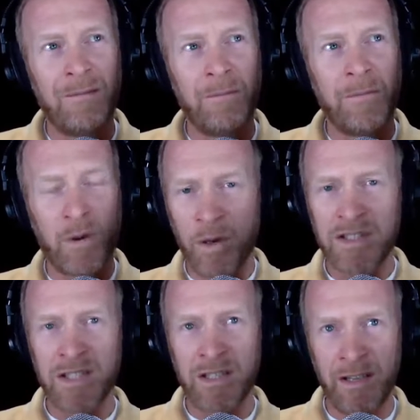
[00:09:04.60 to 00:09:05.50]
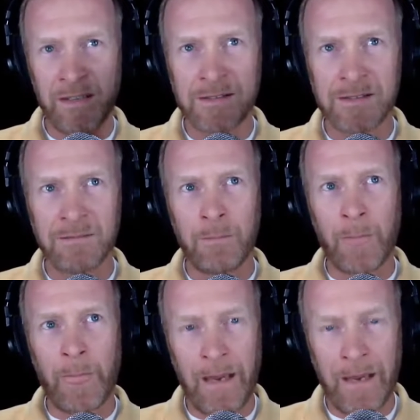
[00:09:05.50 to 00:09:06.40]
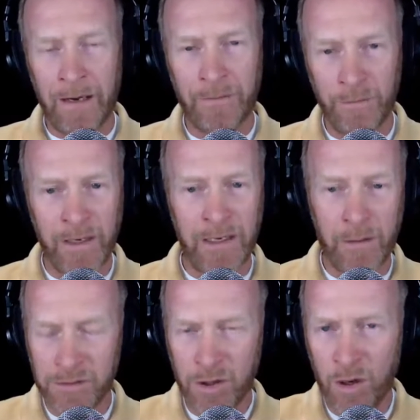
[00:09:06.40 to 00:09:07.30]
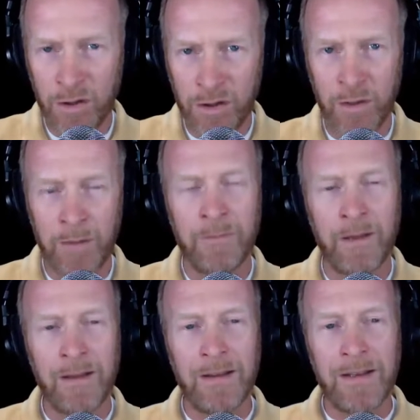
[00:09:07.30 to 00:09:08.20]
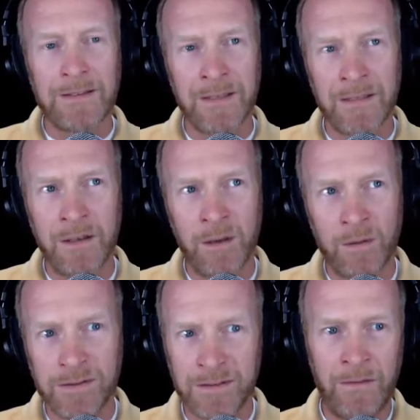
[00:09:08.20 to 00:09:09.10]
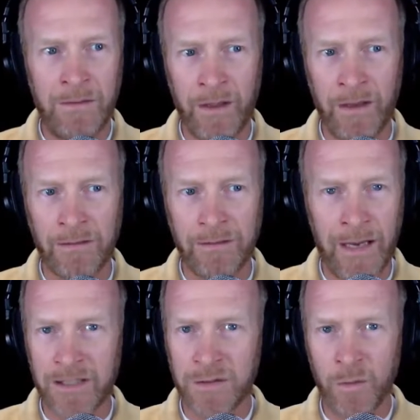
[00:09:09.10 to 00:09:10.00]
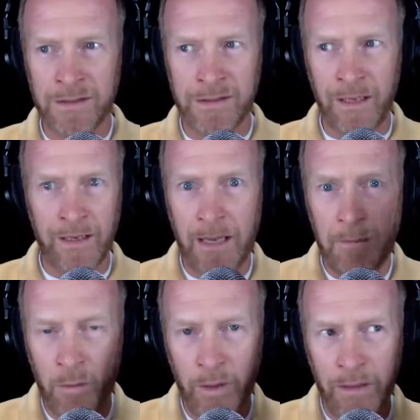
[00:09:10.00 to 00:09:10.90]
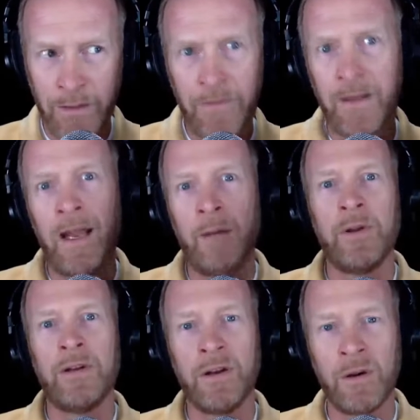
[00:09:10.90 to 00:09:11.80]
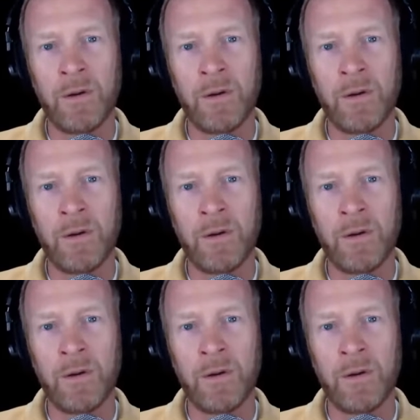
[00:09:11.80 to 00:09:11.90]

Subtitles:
the question is, I had a friend, I was talking to him, said, Steve, the Ash Wednesday came and went, nothing happened,